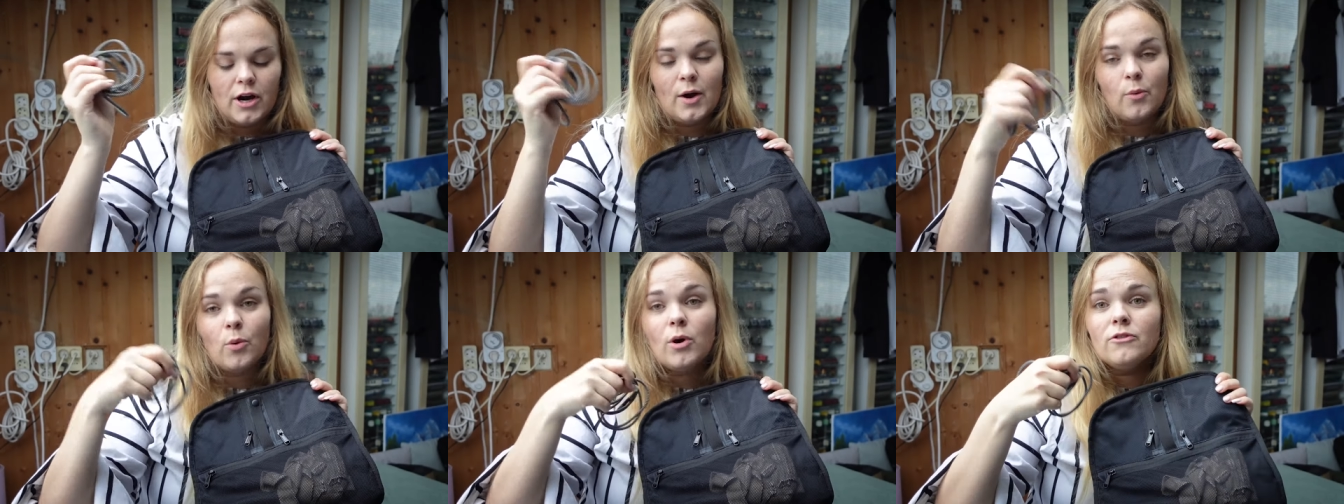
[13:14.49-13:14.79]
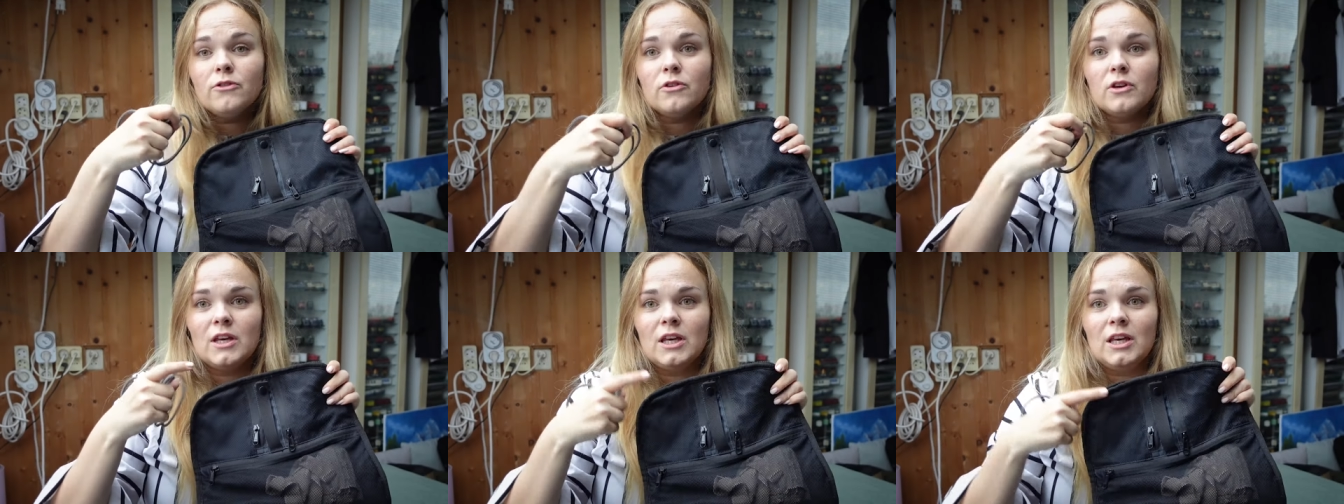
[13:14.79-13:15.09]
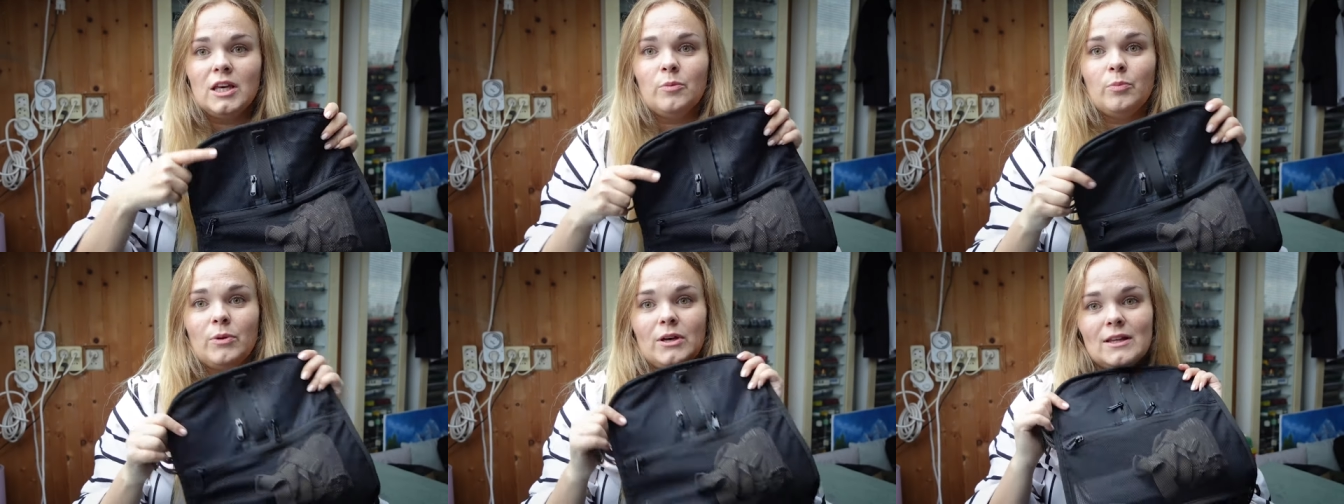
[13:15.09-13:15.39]
I want to
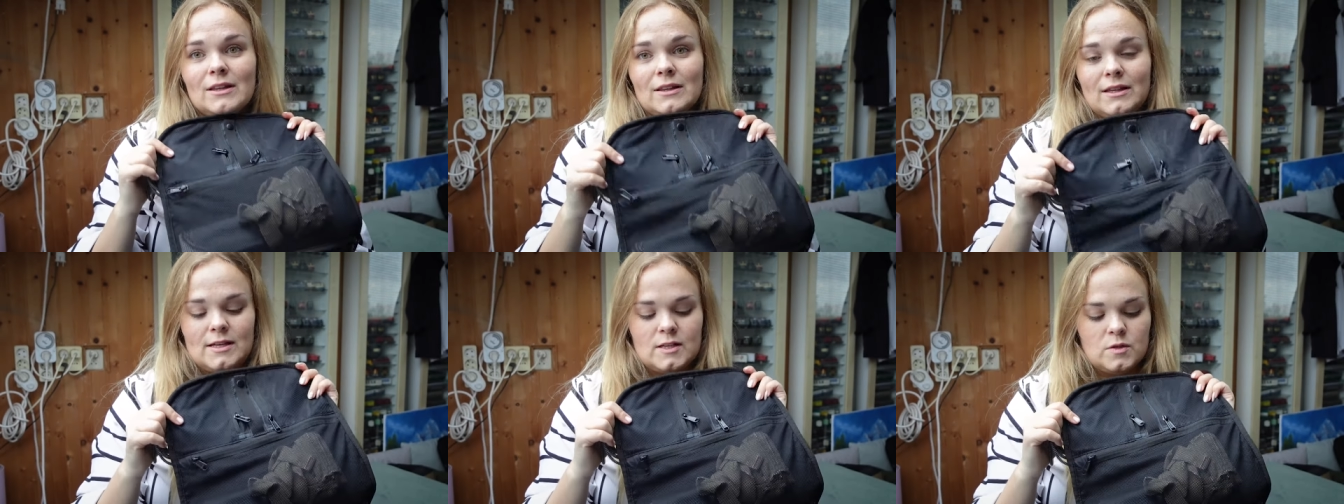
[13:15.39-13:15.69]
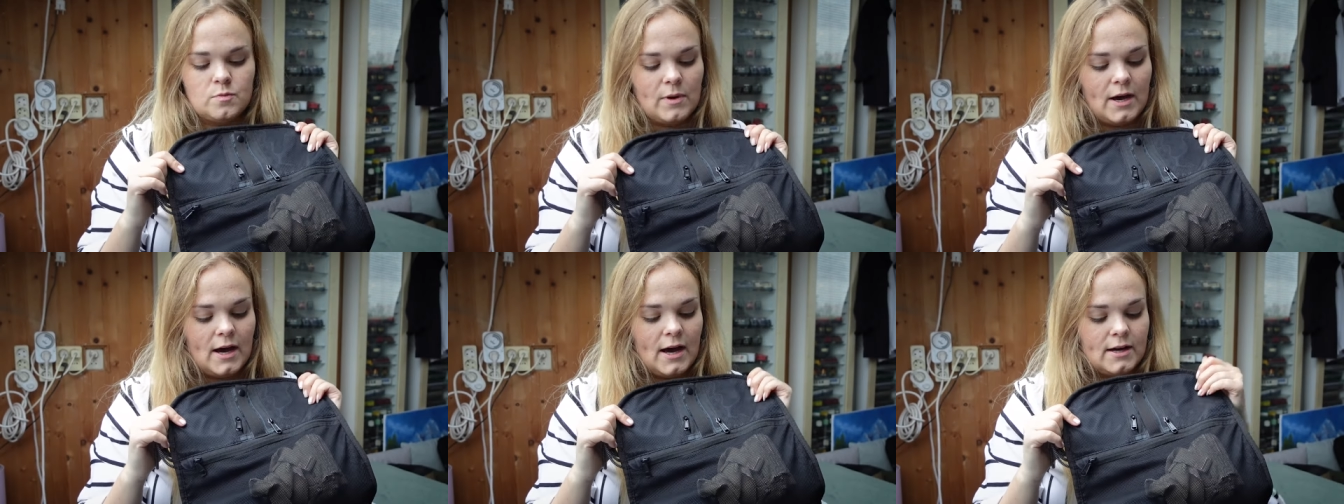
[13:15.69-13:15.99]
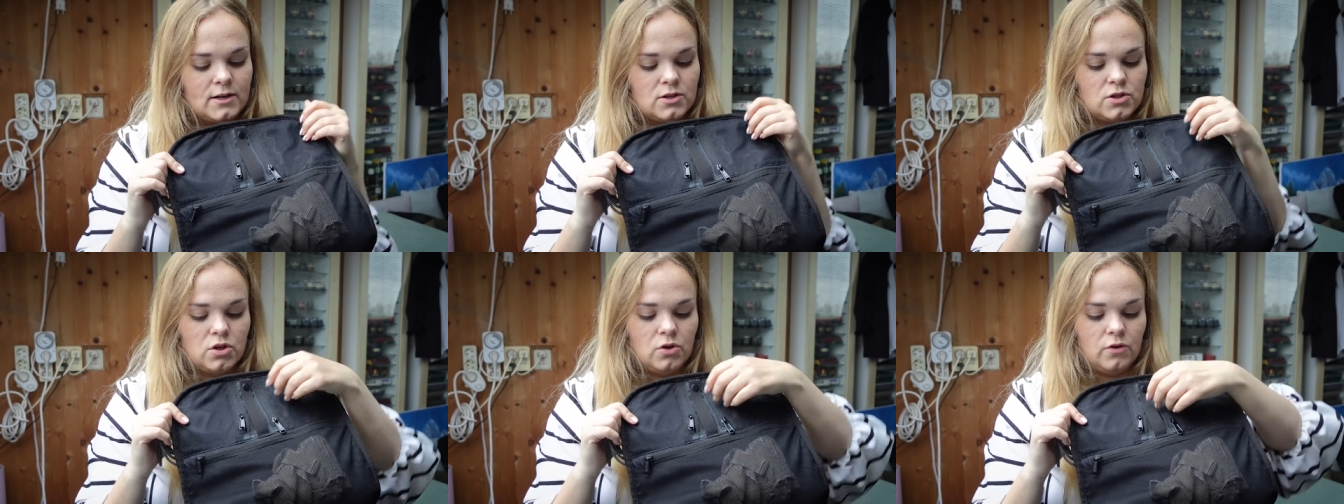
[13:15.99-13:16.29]
keep in this
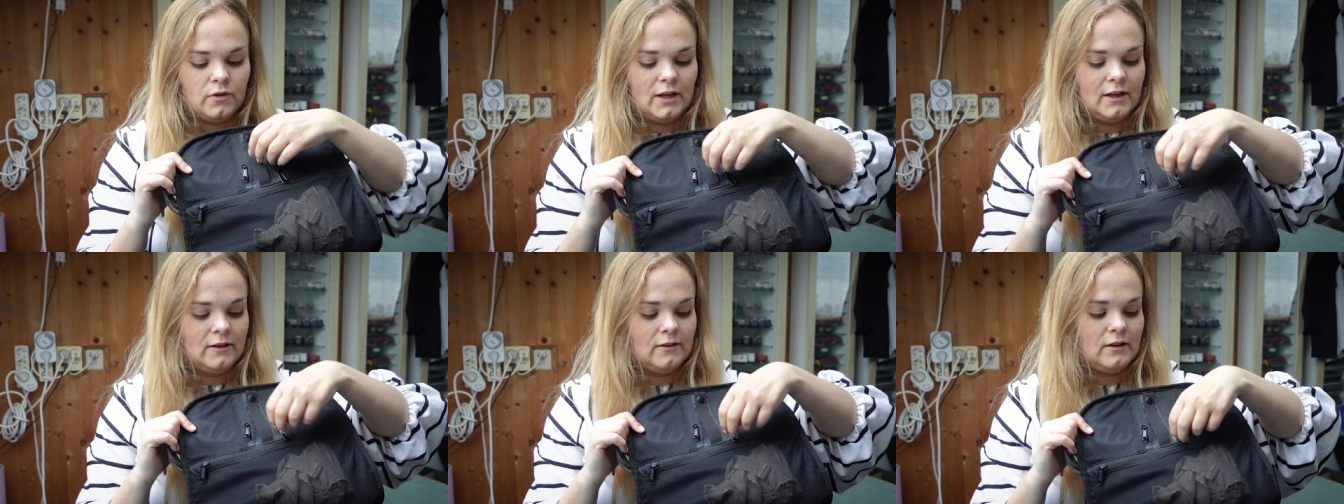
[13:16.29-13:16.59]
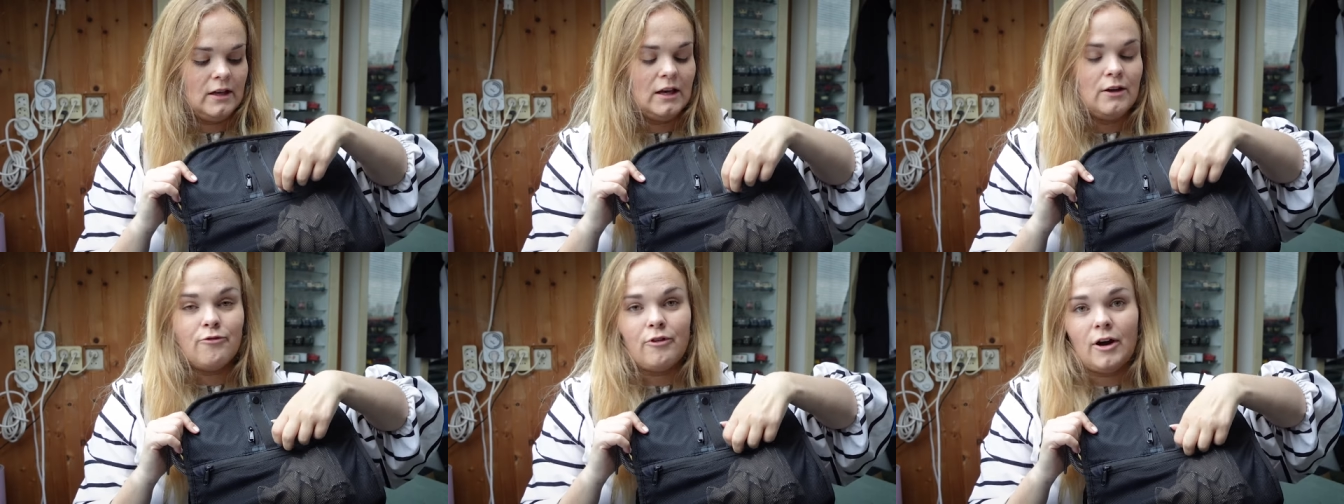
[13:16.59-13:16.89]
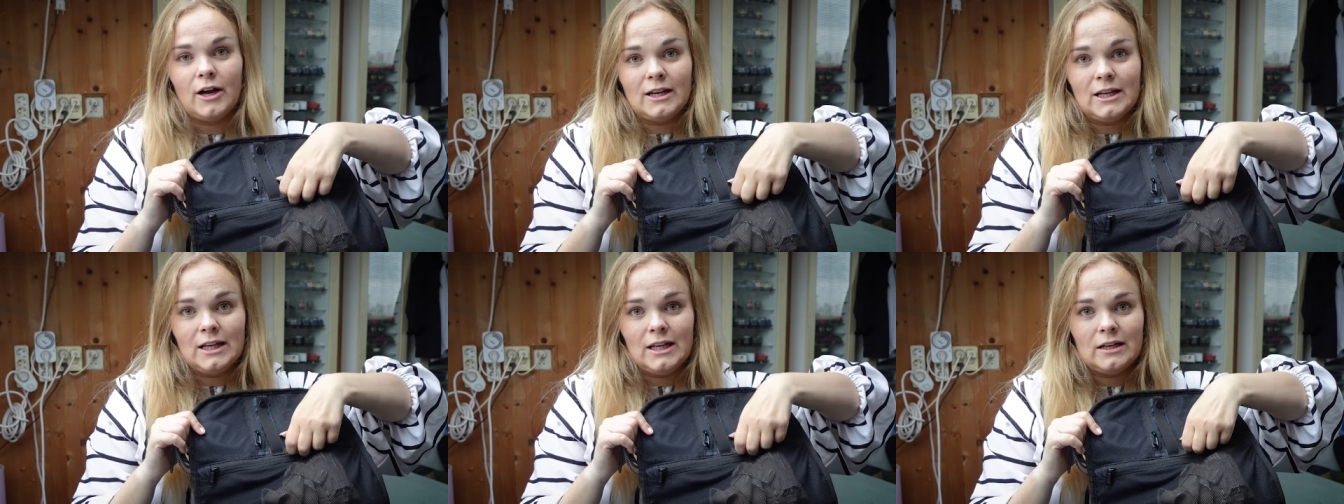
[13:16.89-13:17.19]
bag so that if
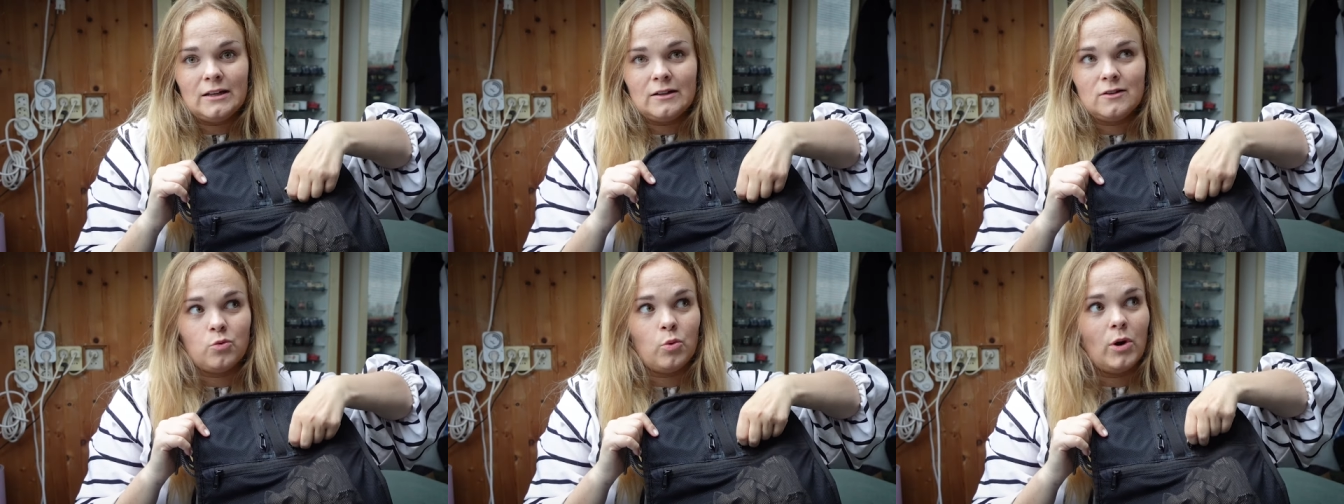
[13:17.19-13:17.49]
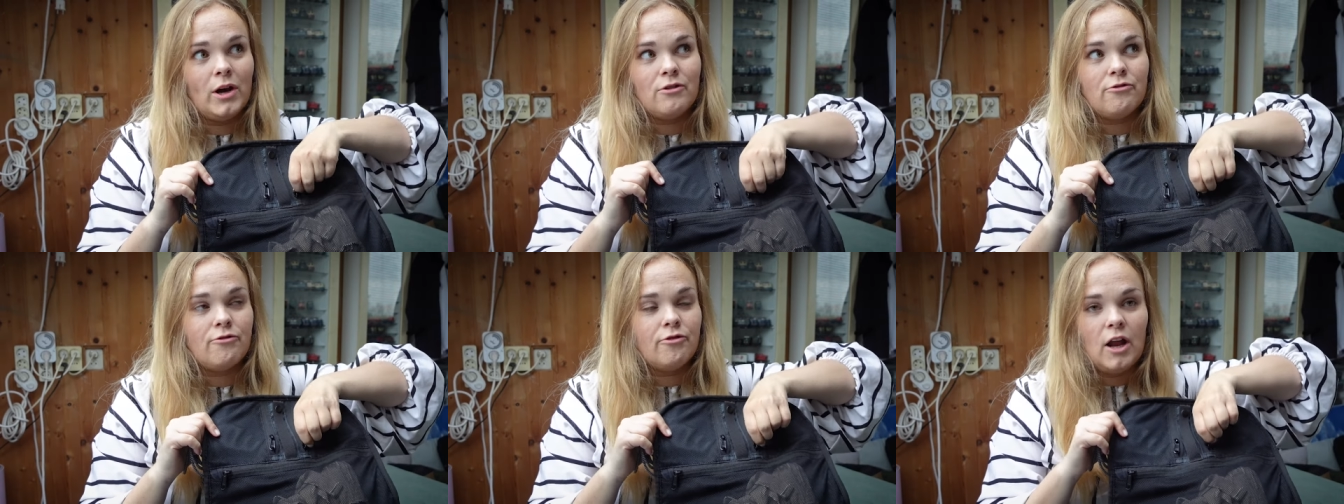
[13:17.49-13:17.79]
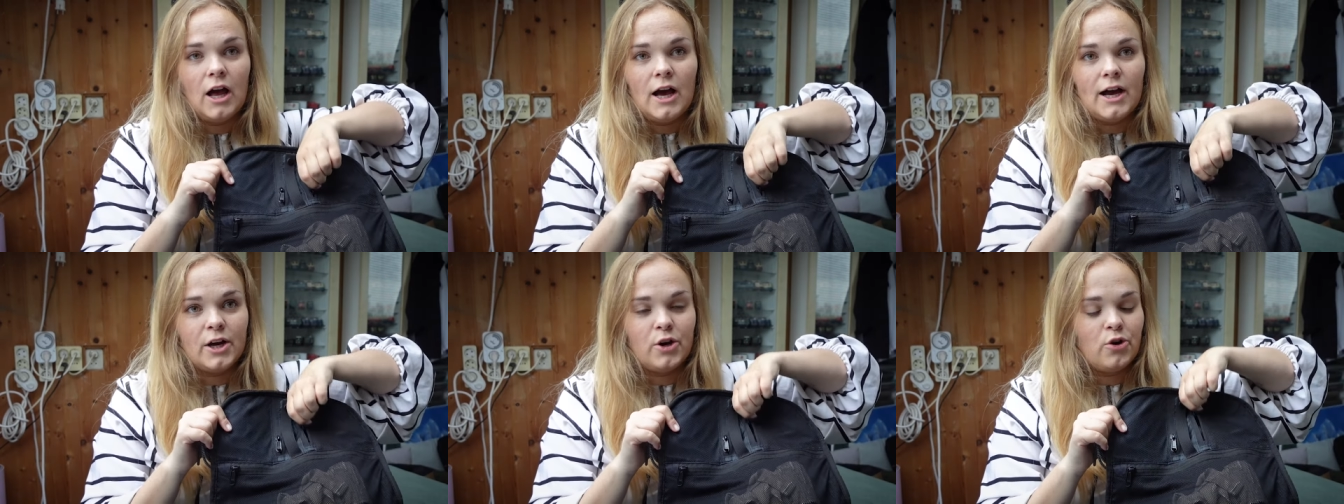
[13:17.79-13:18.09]
I need it when
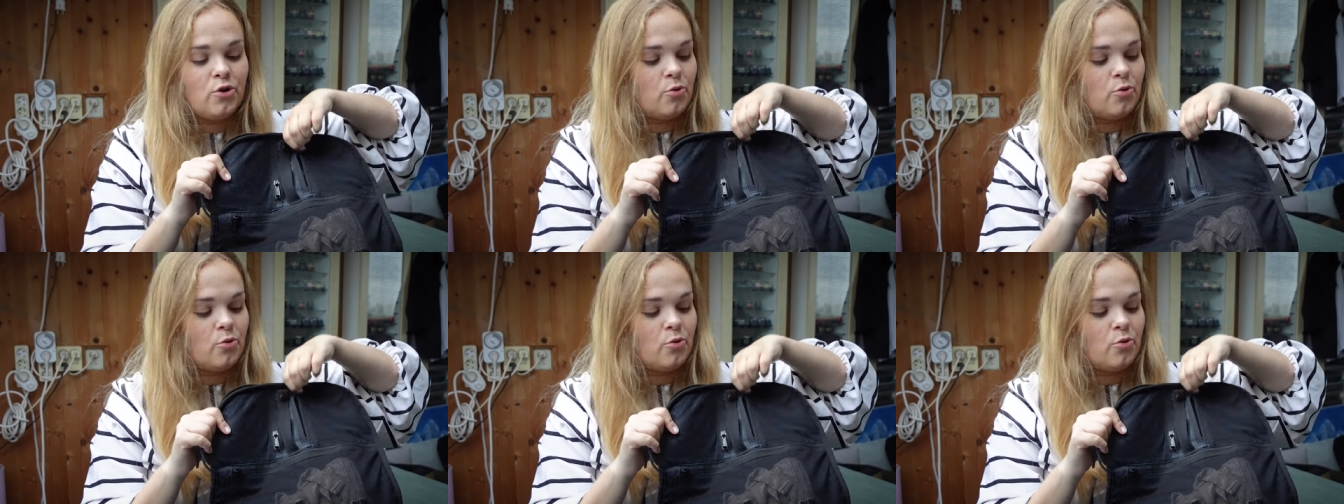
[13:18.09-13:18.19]
flying